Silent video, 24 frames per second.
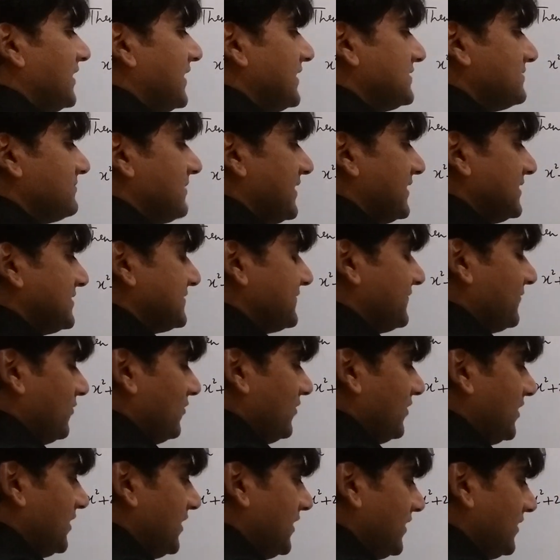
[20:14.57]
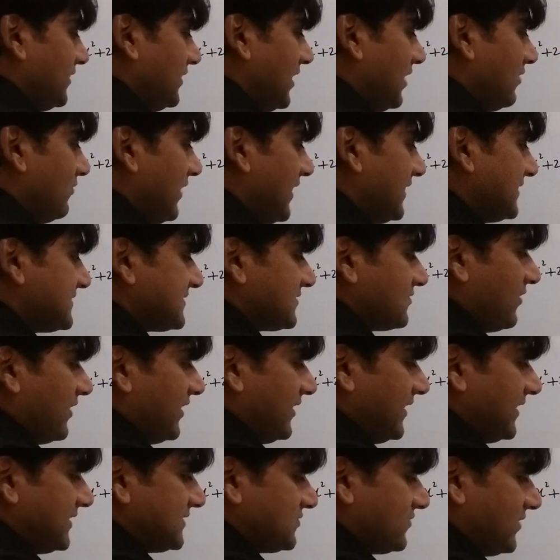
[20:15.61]
that is minus 4. Now x square
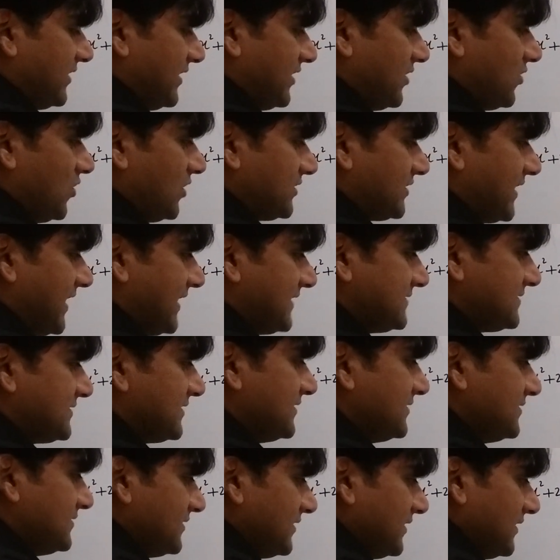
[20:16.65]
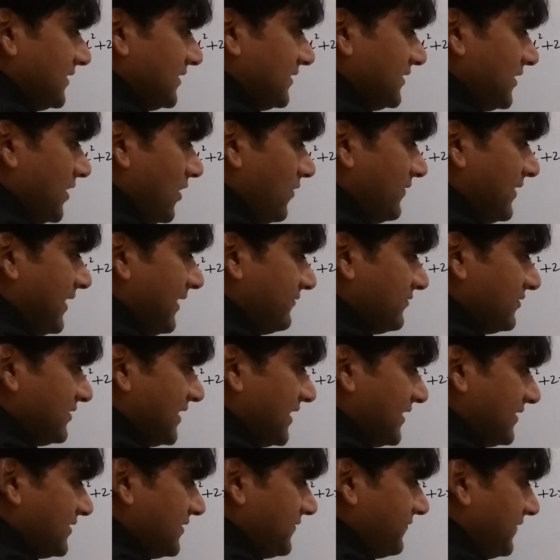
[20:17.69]
and x square got cancelled. Now we have
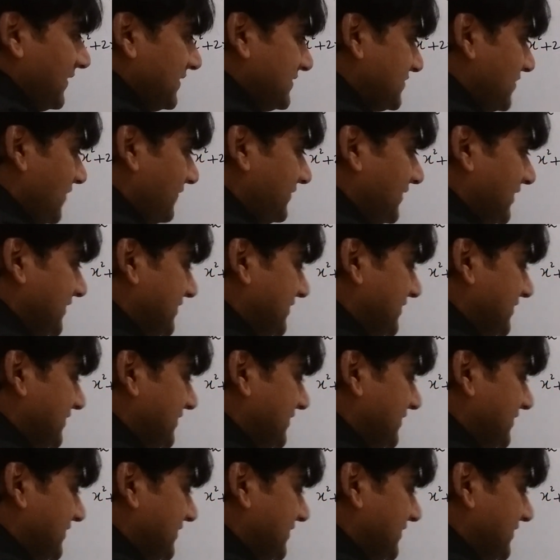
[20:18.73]
to take difference of